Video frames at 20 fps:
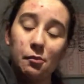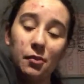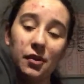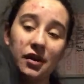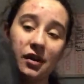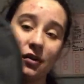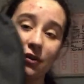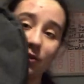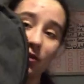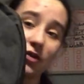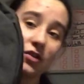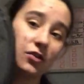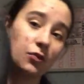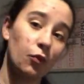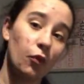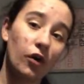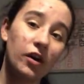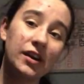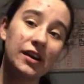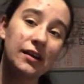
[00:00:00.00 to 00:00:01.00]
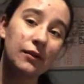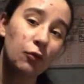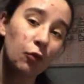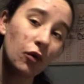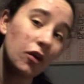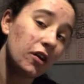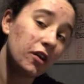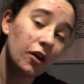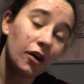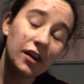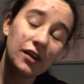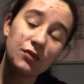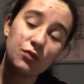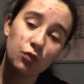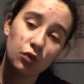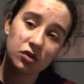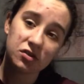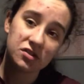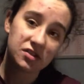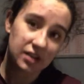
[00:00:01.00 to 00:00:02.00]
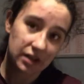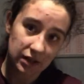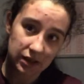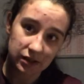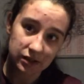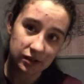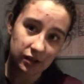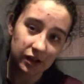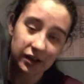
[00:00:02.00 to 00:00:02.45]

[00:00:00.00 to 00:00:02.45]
bit of money, not even 1 cent.